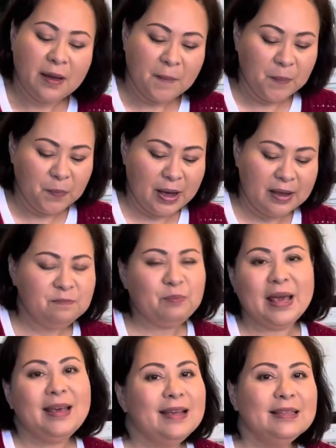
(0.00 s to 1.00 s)
but
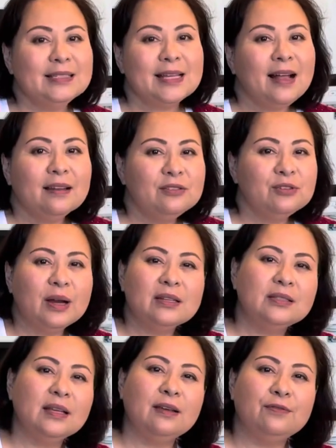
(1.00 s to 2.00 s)
making salad
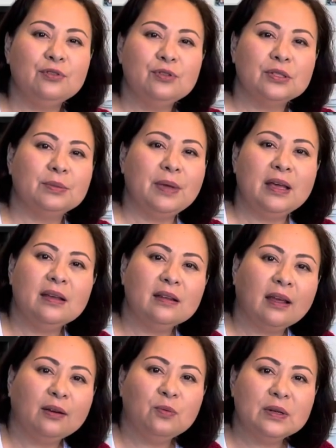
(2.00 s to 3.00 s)
dressing, if you just make it like
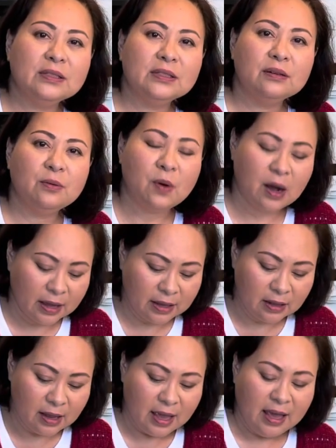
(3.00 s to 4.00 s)
once in a while
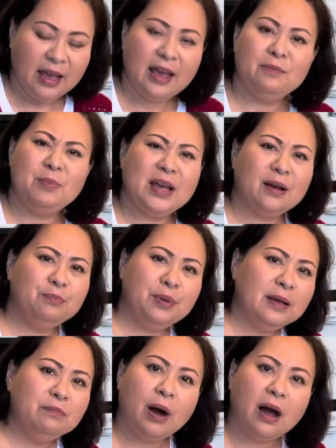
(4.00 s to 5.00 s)
and make a big
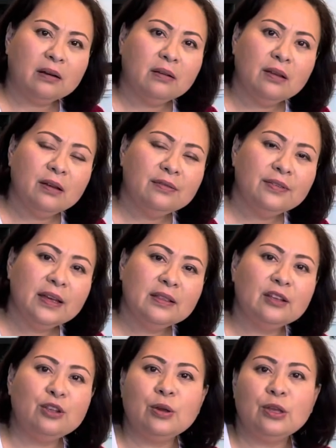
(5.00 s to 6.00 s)
bottle of it, then
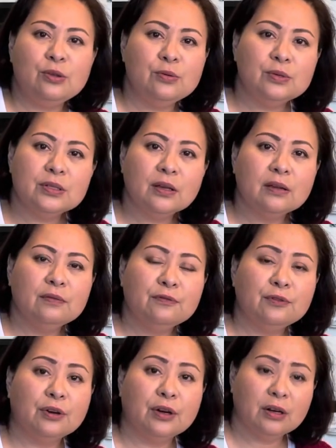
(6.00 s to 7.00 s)
you can use it
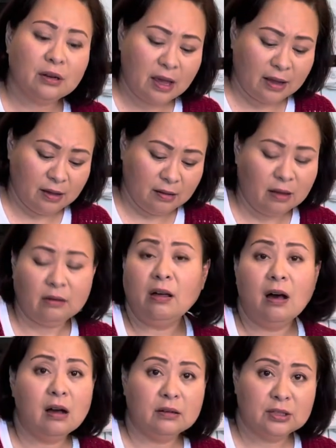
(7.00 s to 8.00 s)
for like a
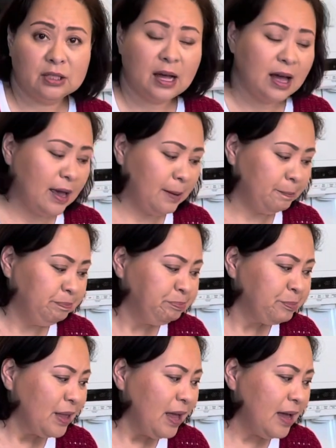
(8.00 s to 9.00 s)
long time.
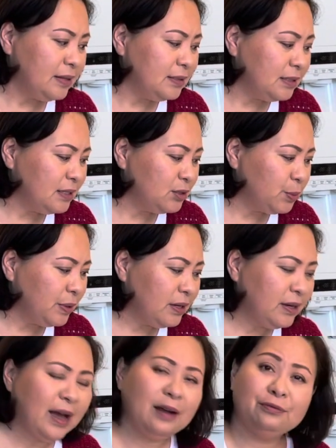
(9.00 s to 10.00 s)
And since we didn't
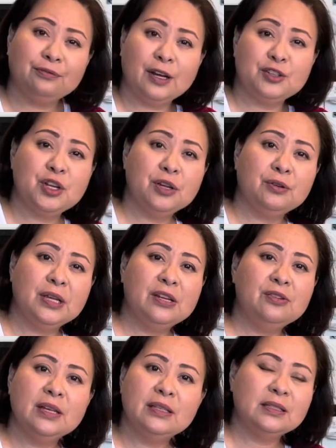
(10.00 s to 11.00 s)
have fresh
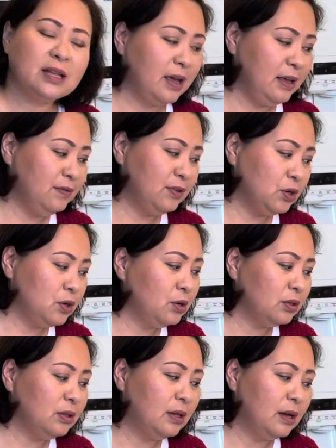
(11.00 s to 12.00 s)
ingredients, I even
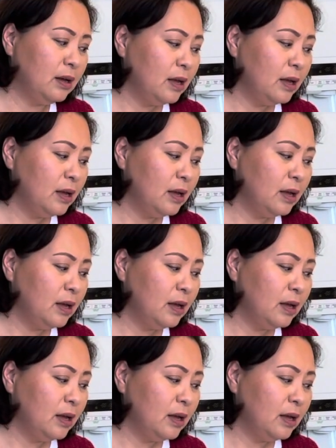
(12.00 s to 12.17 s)
cooked the